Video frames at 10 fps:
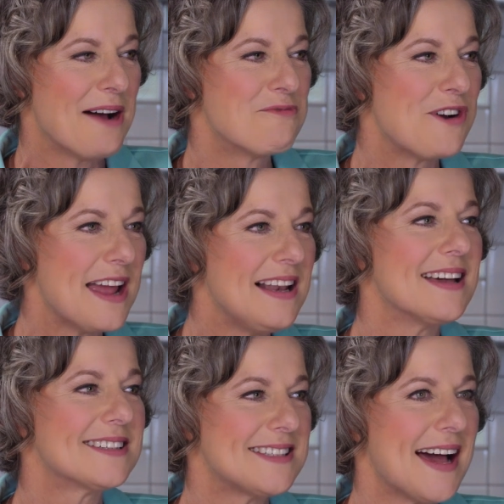I'm really
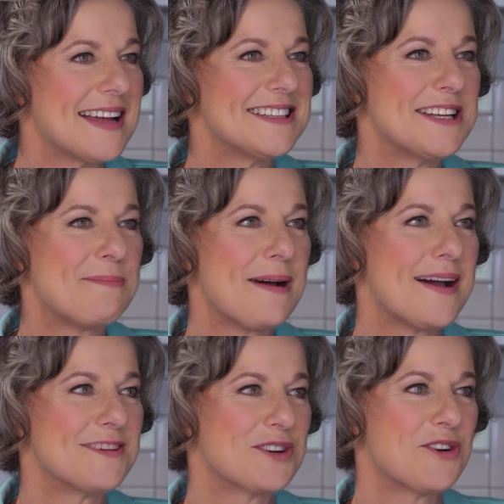excited
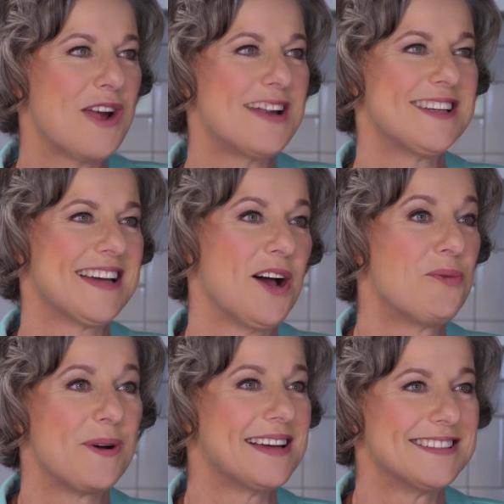about creating a
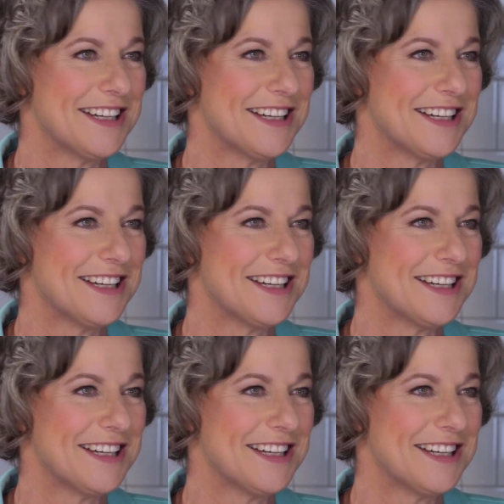winning